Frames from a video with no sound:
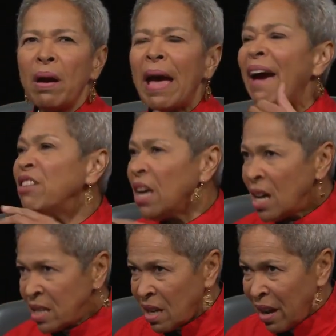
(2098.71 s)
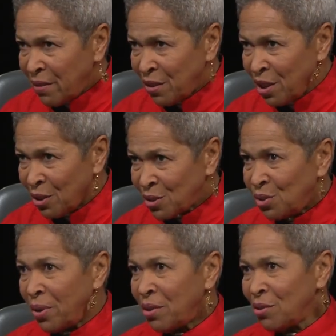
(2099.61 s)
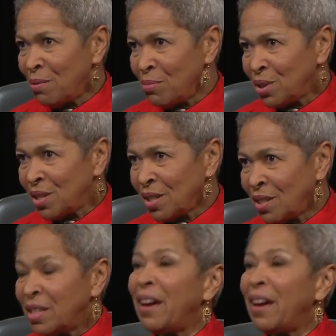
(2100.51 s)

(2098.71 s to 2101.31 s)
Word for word: having gone to Ivory Coast rather than Brazil